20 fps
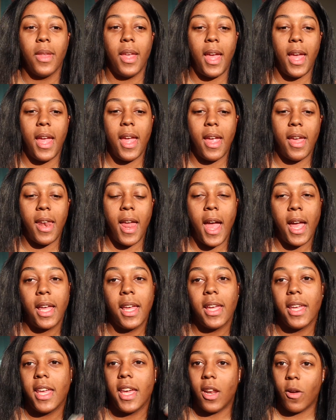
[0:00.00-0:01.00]
and I
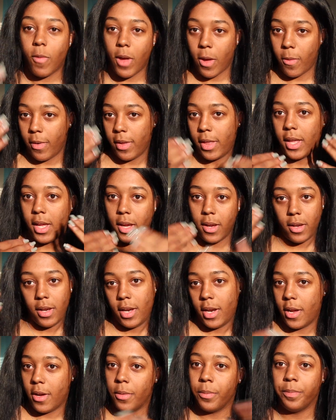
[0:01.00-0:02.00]
could get away with it, you
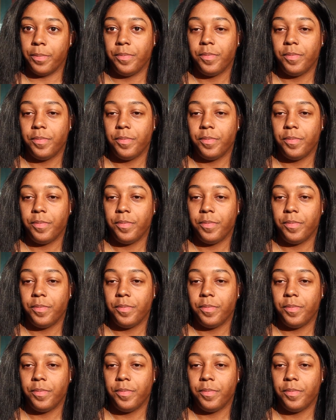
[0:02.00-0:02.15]
know?